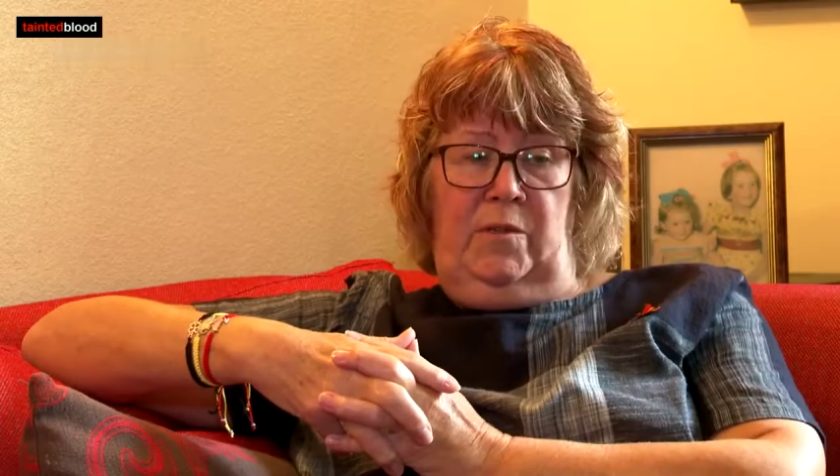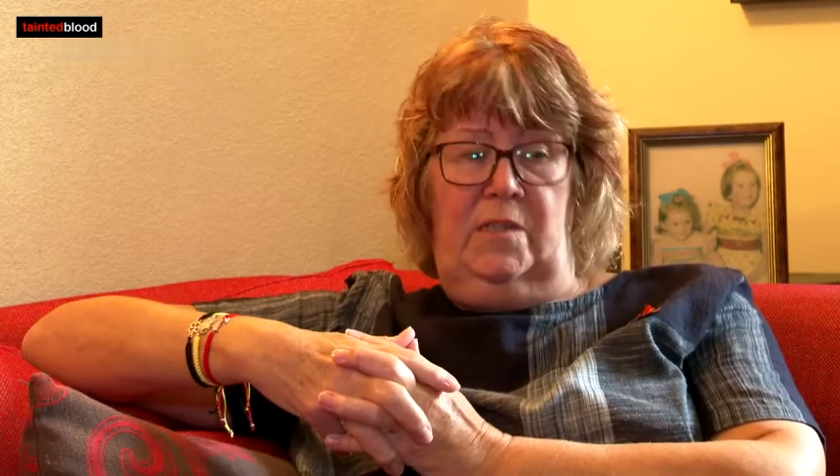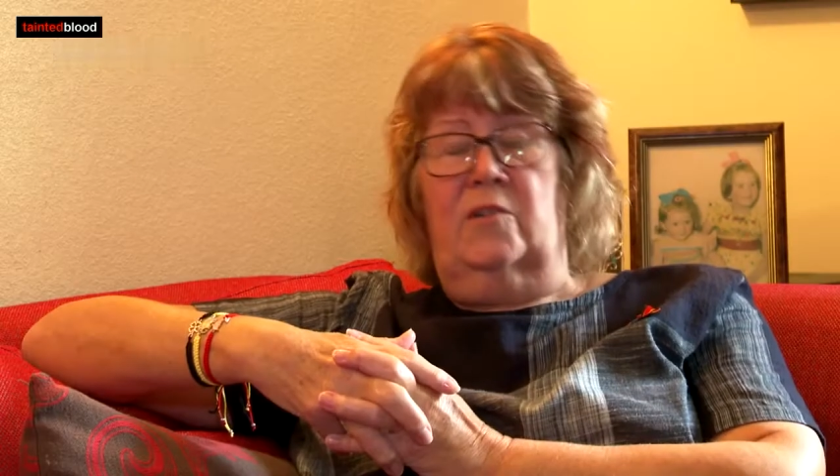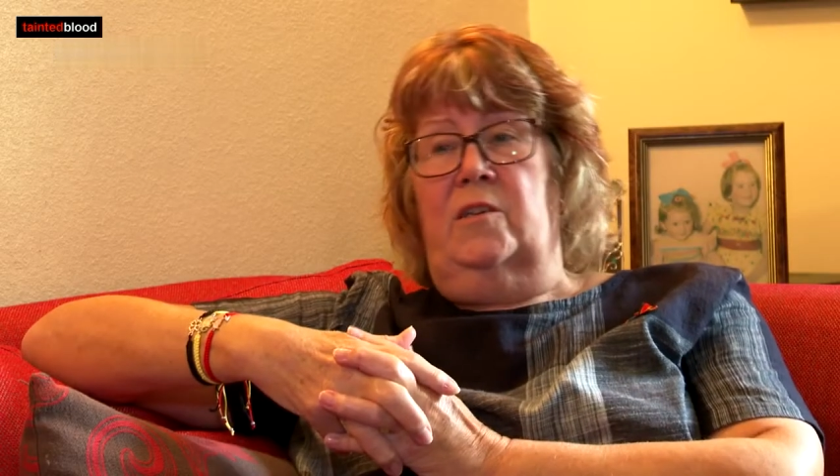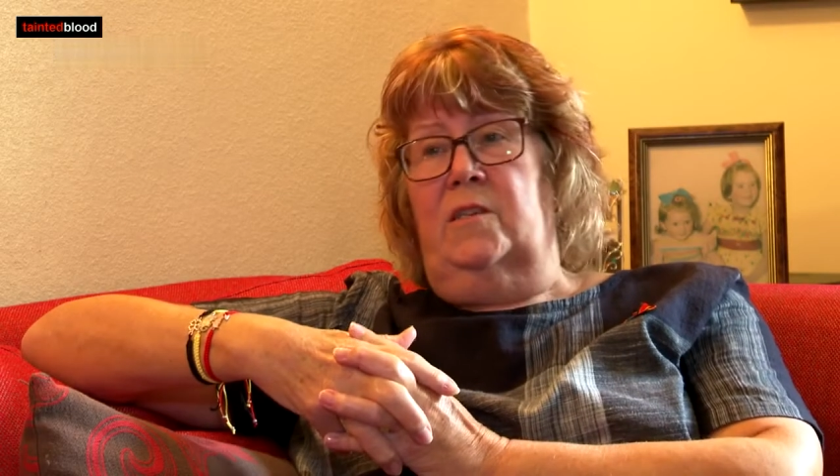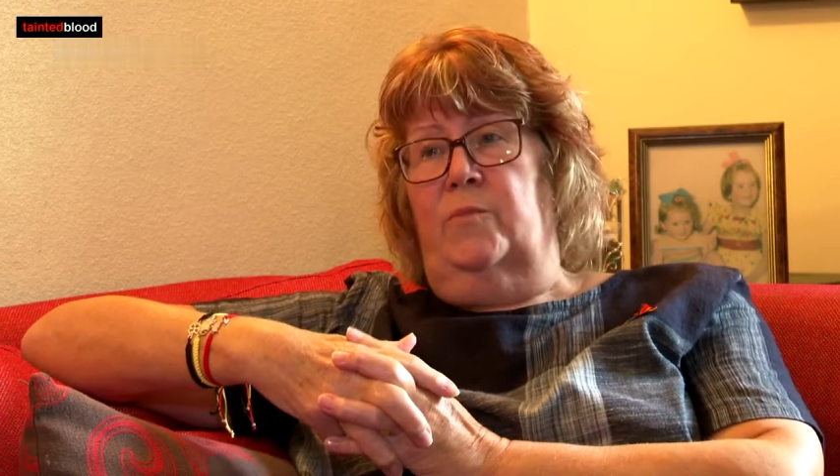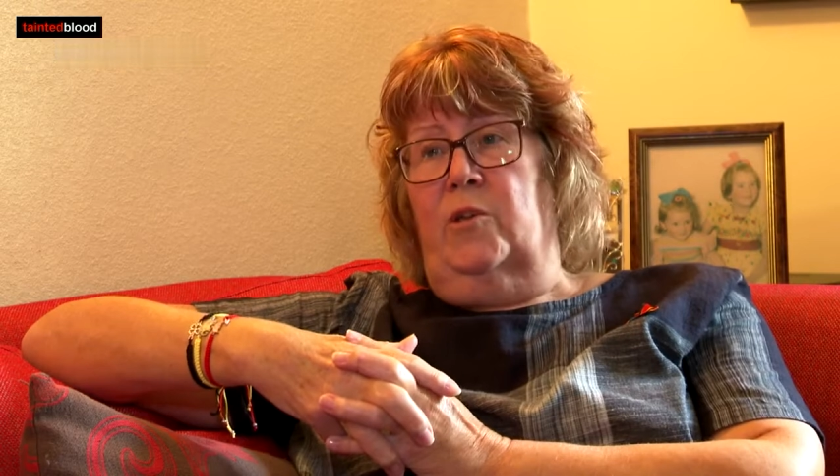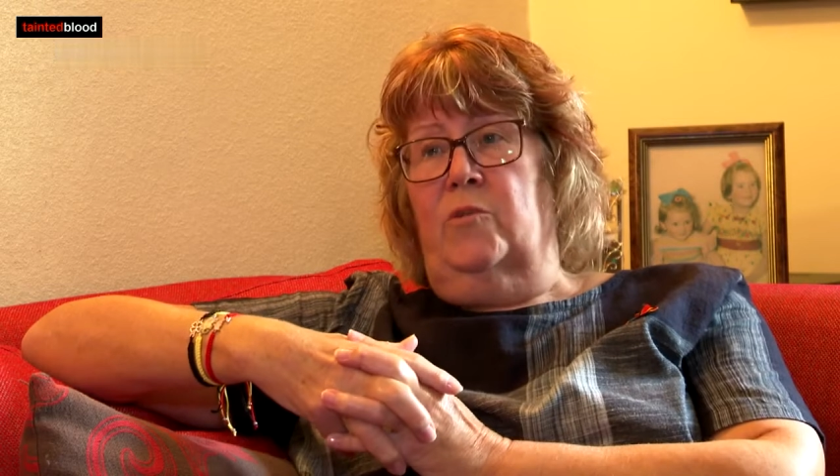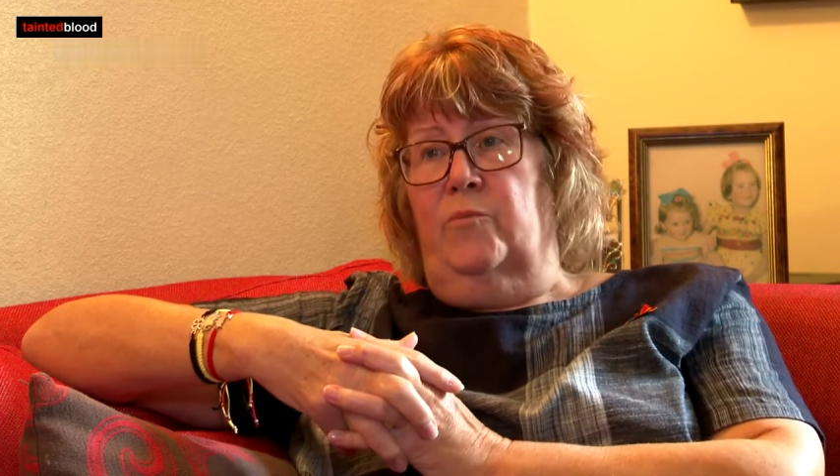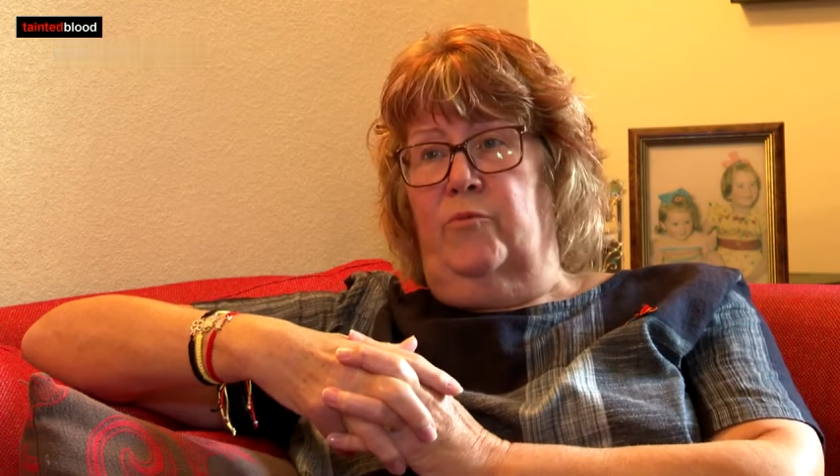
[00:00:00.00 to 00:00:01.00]
was starting to
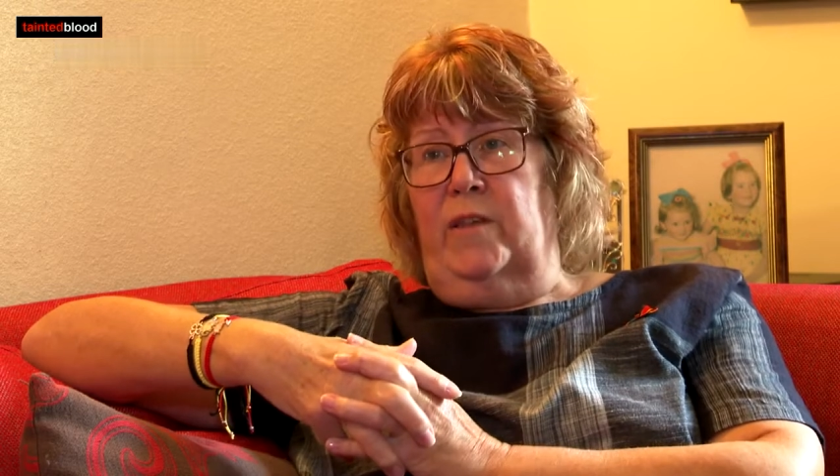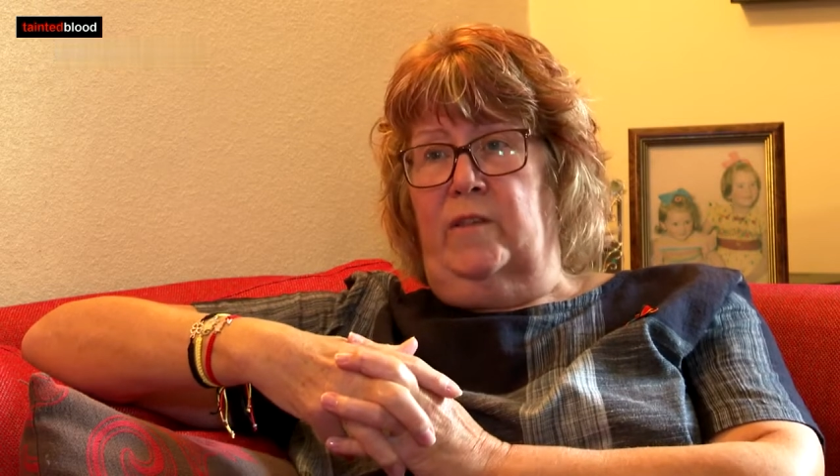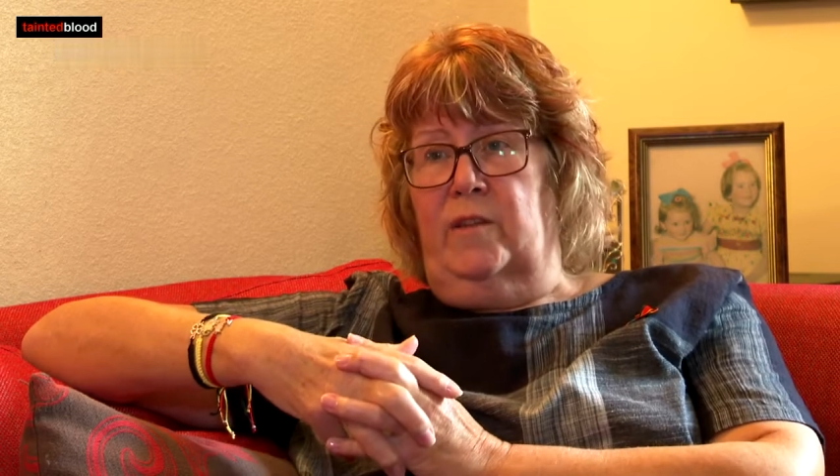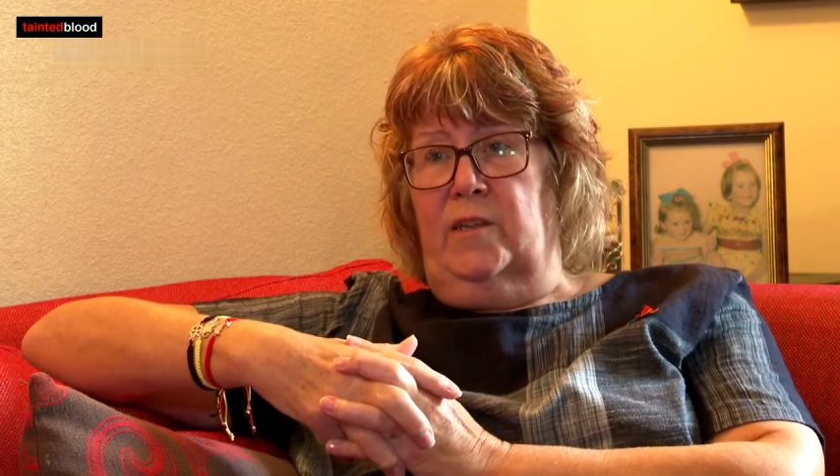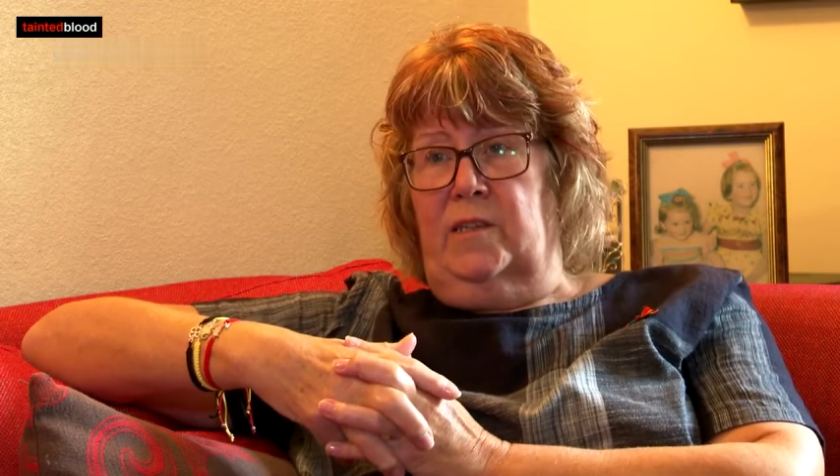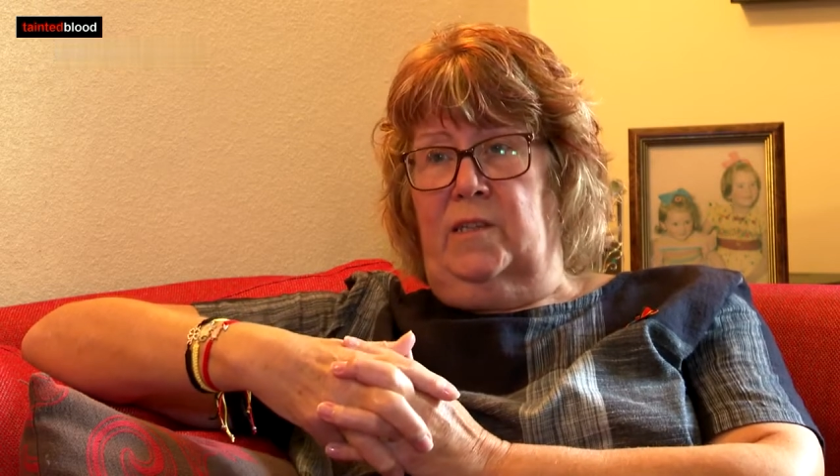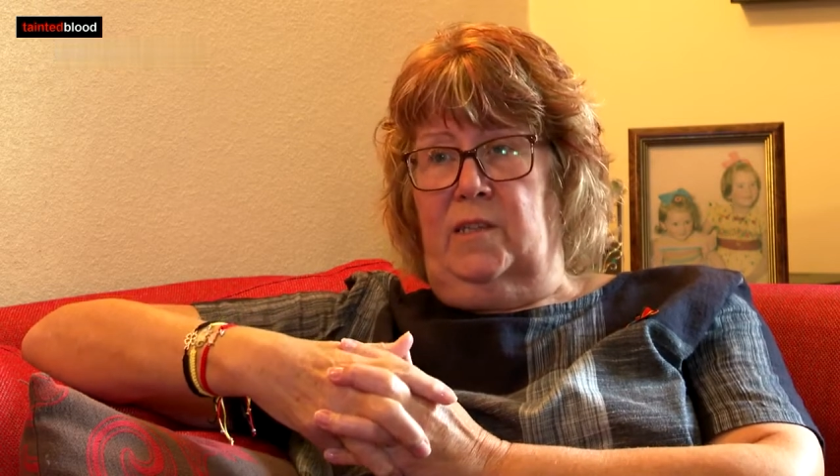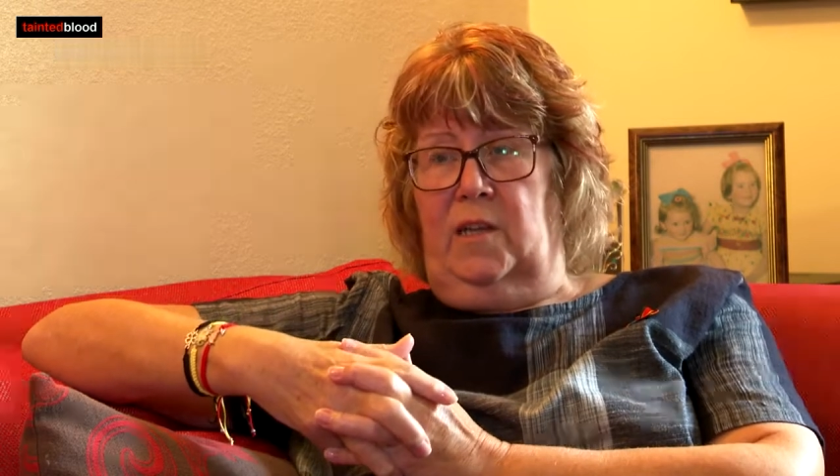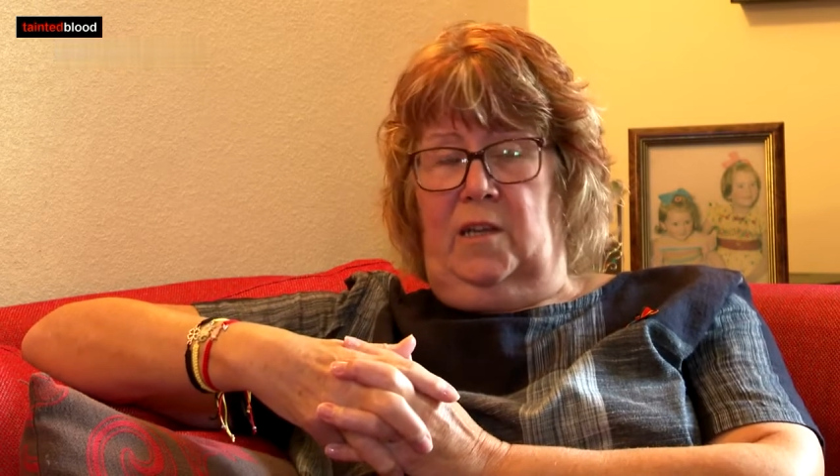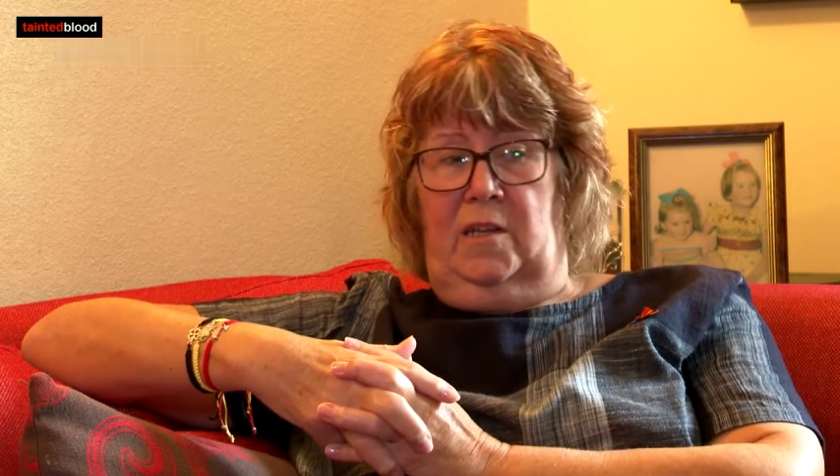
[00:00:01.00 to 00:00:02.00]
become
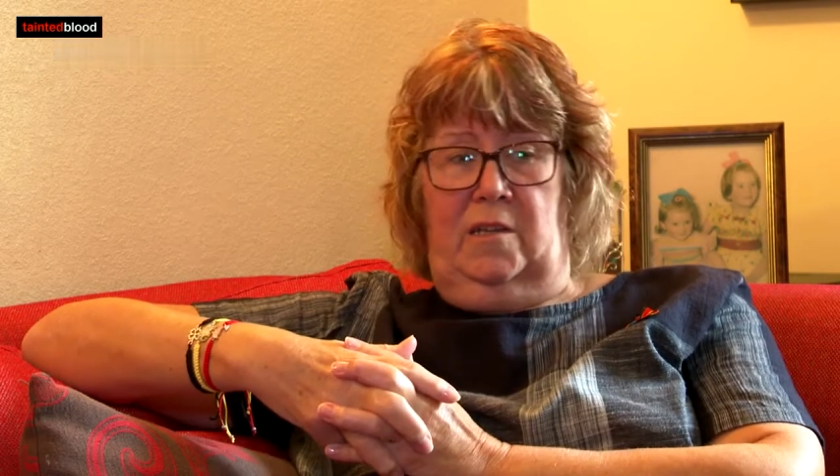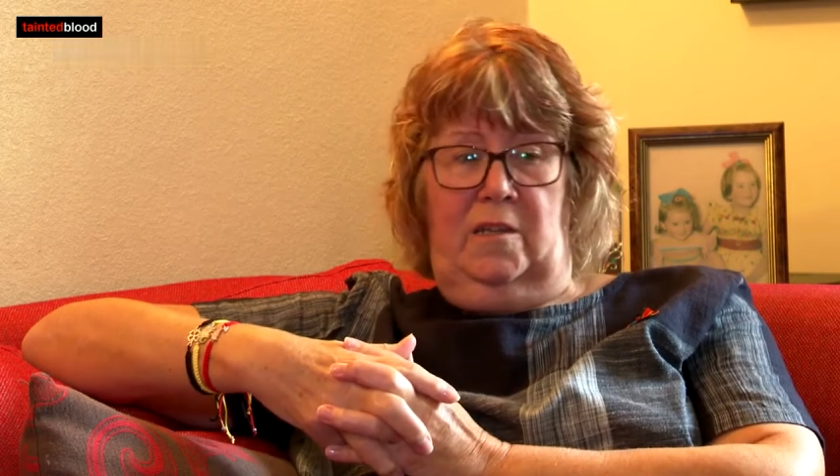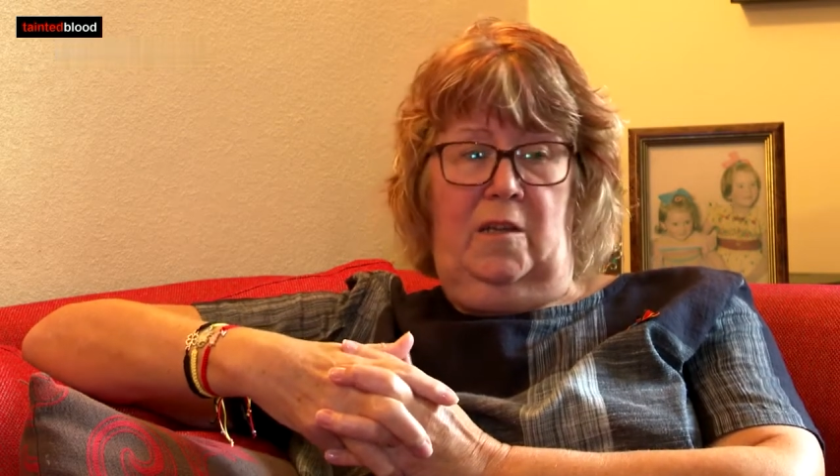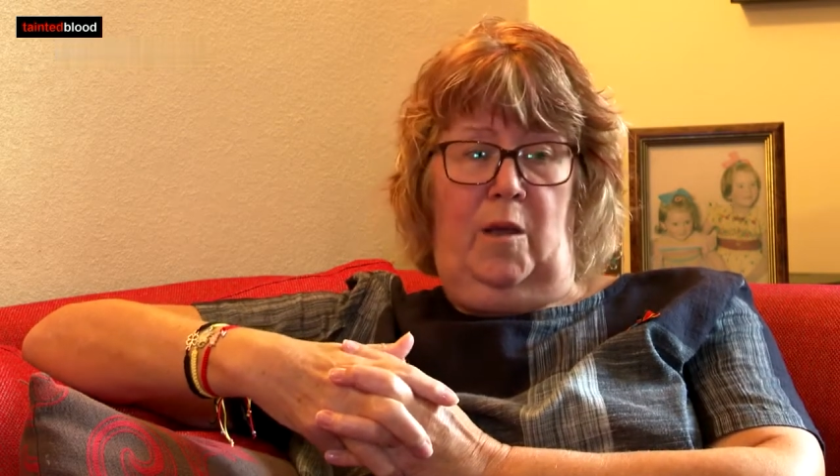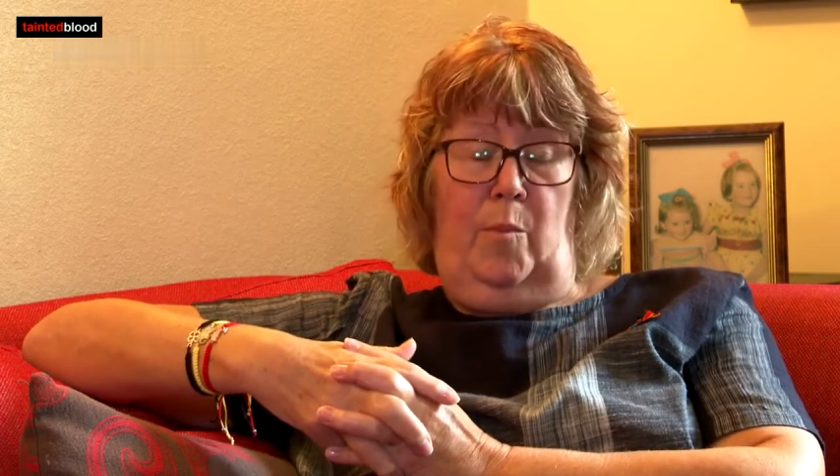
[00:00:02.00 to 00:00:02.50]
breathless and